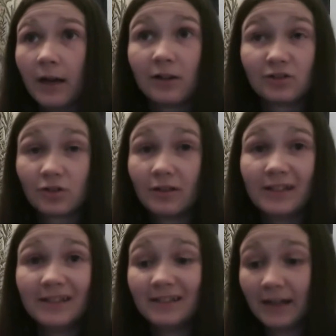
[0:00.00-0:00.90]
I just got
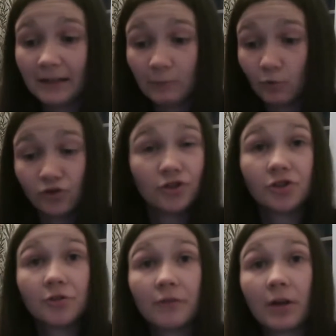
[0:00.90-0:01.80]
to eat and then watch
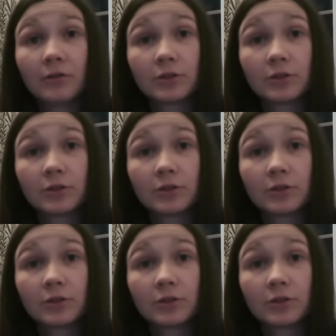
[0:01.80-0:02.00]
YouTube videos.